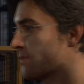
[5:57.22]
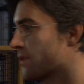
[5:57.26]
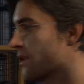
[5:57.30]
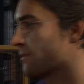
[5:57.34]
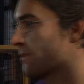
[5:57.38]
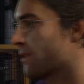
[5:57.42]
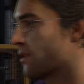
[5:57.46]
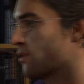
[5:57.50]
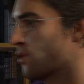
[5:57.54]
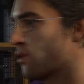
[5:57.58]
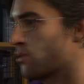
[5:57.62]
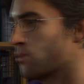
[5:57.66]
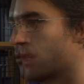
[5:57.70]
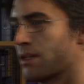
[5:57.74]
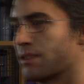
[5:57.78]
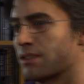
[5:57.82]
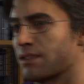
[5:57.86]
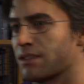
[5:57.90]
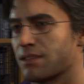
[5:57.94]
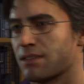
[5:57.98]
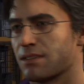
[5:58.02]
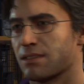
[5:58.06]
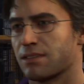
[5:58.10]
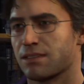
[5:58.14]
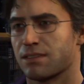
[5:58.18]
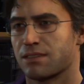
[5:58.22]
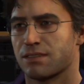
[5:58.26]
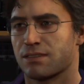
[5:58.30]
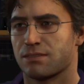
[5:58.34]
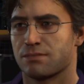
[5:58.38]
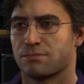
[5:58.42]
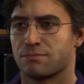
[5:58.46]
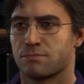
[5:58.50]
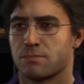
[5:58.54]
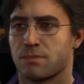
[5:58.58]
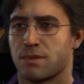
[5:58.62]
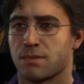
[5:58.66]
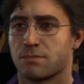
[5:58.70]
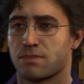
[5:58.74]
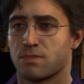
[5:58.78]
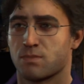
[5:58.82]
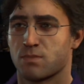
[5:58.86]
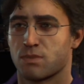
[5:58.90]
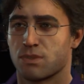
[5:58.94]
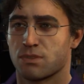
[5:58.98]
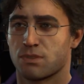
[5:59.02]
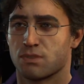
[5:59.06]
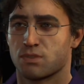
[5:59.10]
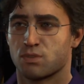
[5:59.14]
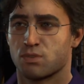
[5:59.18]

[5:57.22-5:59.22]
maybe you were right. Maybe we are